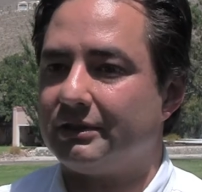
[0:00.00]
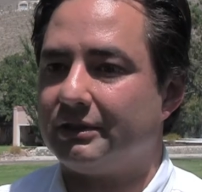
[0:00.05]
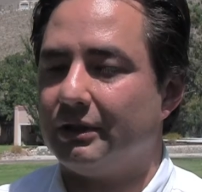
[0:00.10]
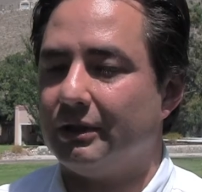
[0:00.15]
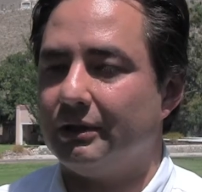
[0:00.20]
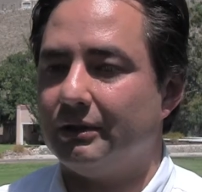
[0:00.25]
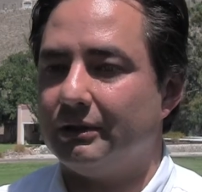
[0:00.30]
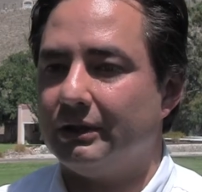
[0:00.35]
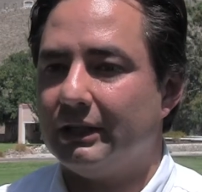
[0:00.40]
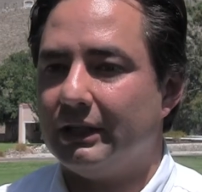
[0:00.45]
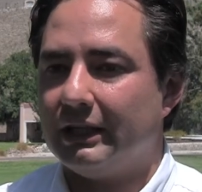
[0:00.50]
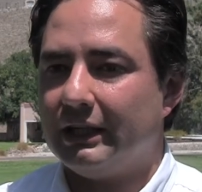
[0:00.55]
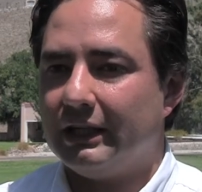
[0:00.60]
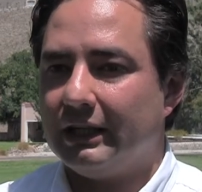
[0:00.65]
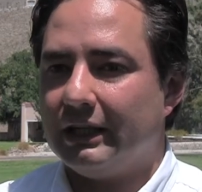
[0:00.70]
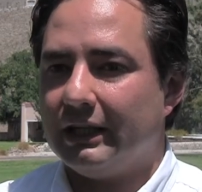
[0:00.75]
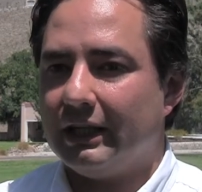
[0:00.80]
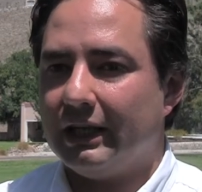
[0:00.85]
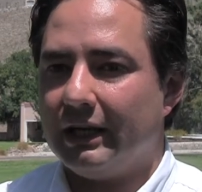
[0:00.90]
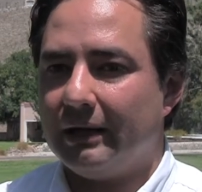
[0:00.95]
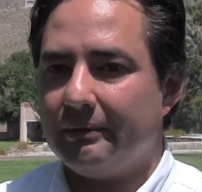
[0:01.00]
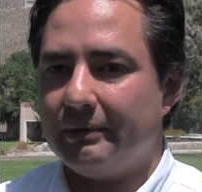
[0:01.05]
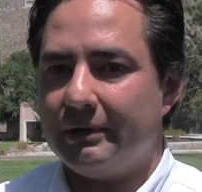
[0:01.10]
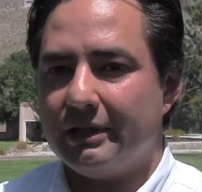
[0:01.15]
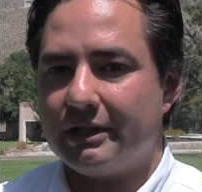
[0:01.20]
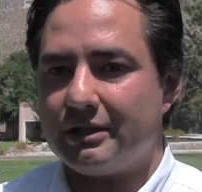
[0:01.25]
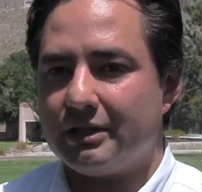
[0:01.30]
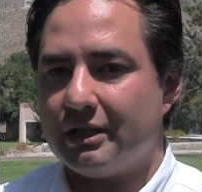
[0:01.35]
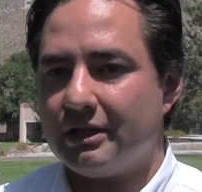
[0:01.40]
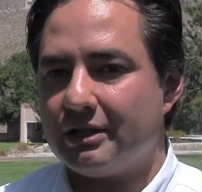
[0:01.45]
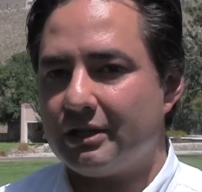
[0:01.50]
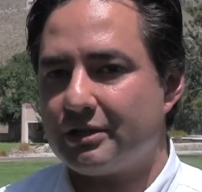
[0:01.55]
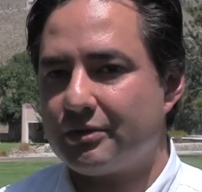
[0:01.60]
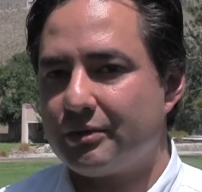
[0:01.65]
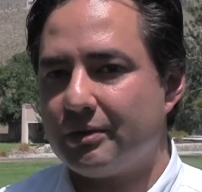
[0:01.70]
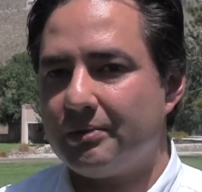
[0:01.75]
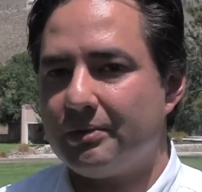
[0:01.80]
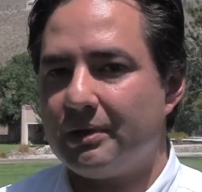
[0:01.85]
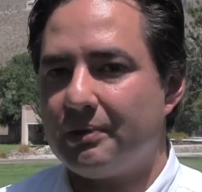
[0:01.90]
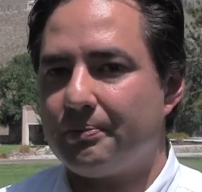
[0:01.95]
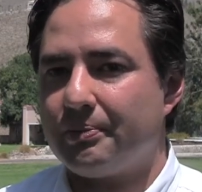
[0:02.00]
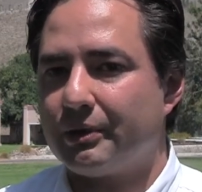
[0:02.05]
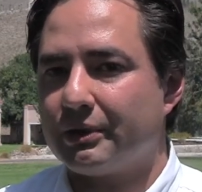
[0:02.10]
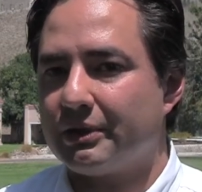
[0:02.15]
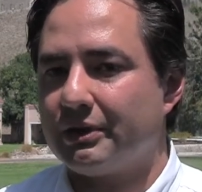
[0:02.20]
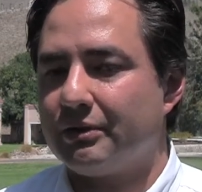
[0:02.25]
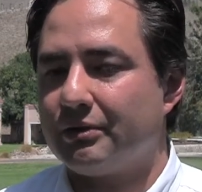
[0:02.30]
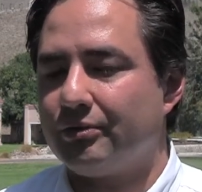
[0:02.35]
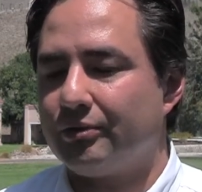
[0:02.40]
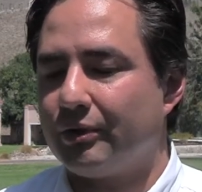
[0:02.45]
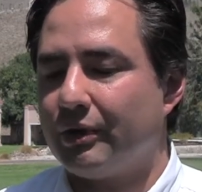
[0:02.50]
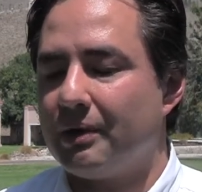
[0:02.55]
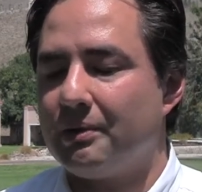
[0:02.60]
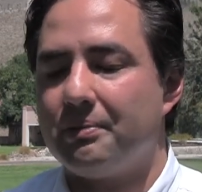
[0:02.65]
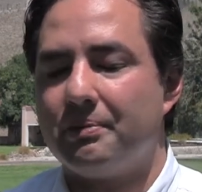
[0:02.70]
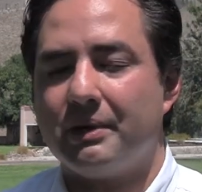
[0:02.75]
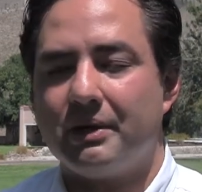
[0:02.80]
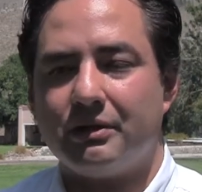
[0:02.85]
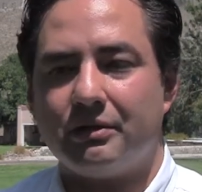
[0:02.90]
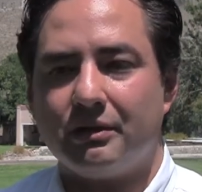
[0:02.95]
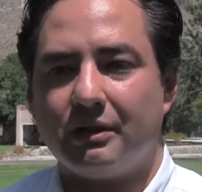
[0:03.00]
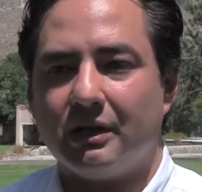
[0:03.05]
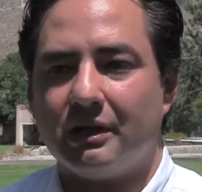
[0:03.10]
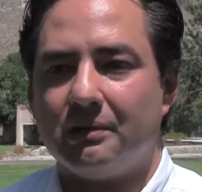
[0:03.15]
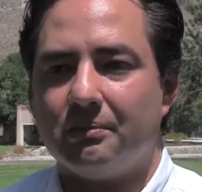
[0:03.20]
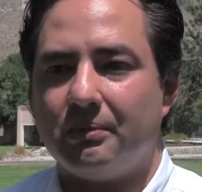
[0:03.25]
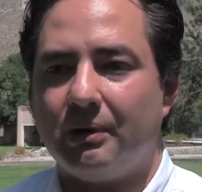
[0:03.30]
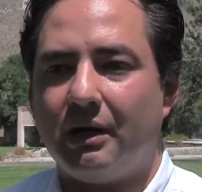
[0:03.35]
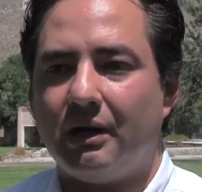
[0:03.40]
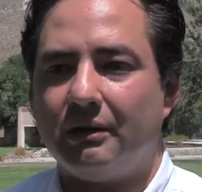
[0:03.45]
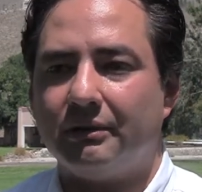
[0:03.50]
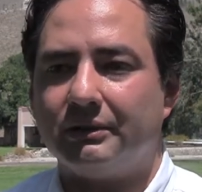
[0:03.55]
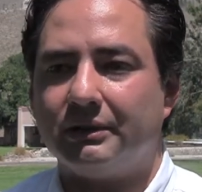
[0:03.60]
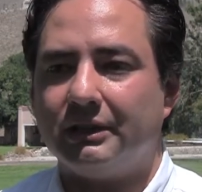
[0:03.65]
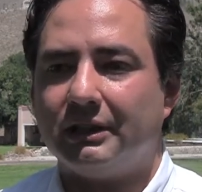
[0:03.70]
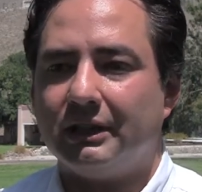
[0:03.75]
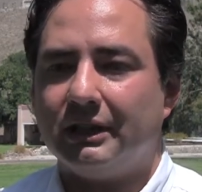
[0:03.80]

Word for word: So, I mean, it's, it's extremely important for everybody to get involved